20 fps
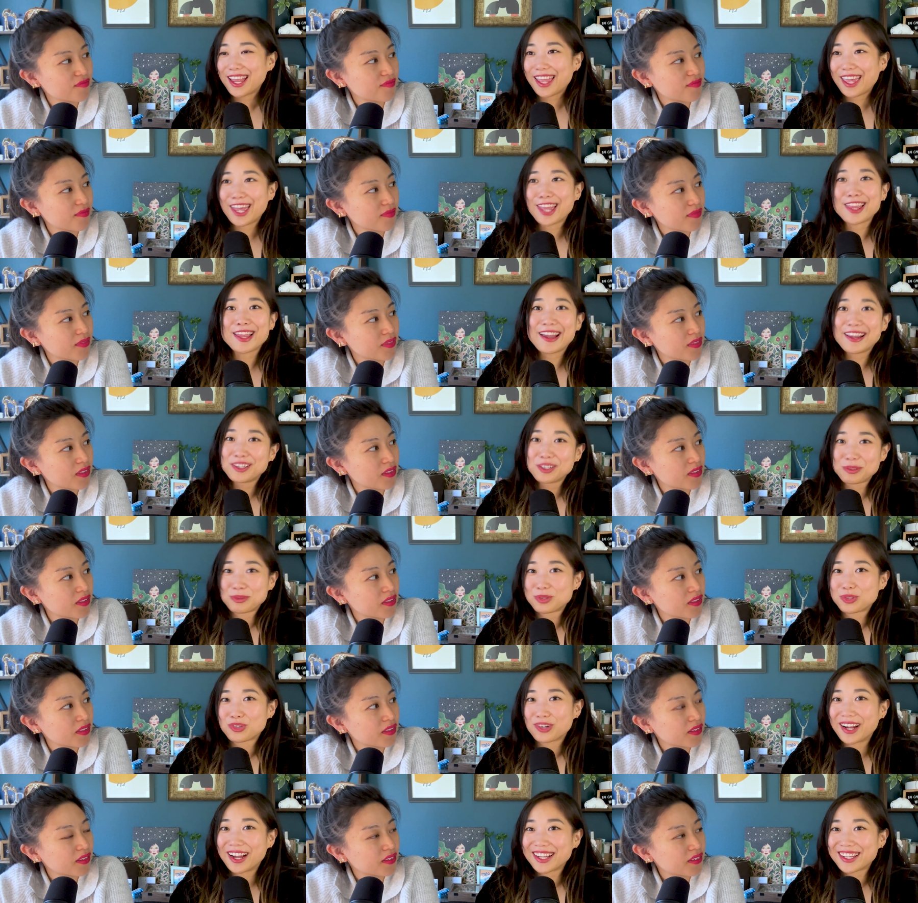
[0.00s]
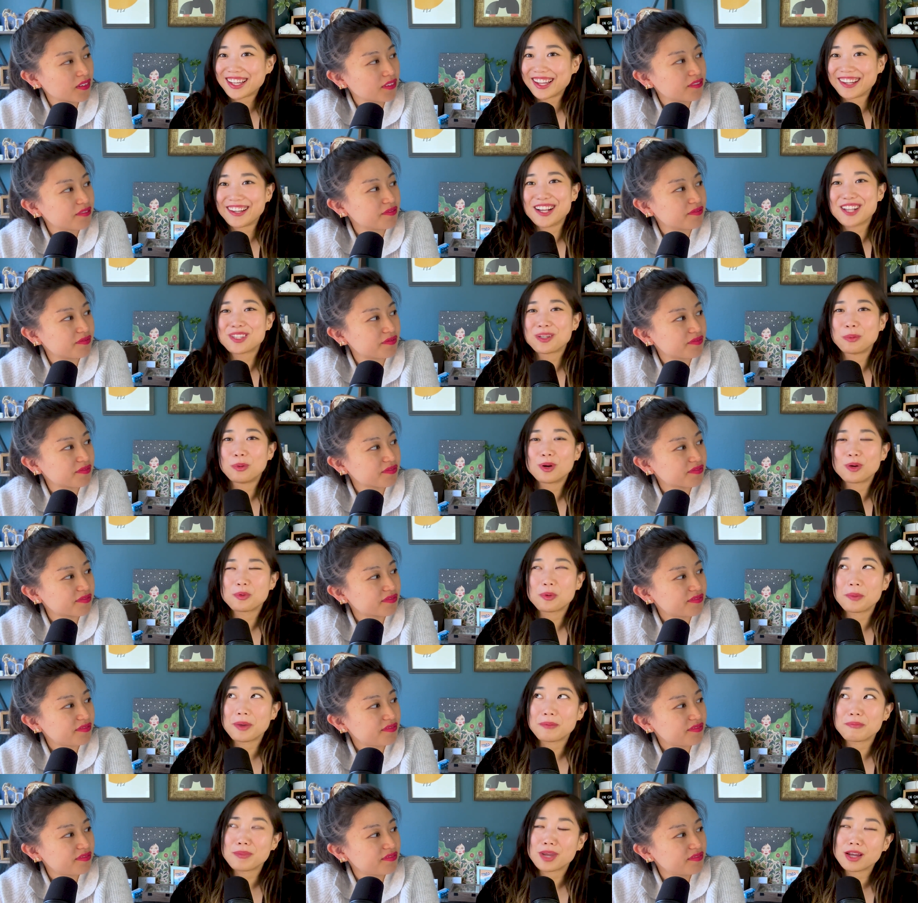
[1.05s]
Speaker 1: And I lose track and got to a point where
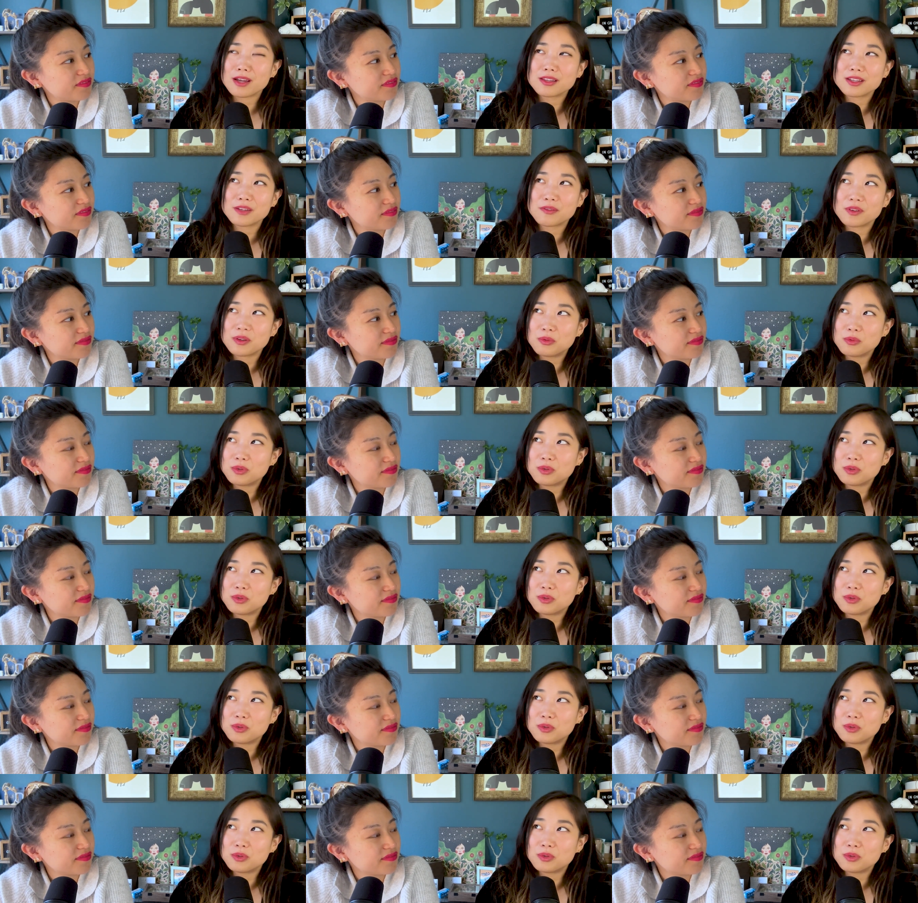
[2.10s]
my man, if it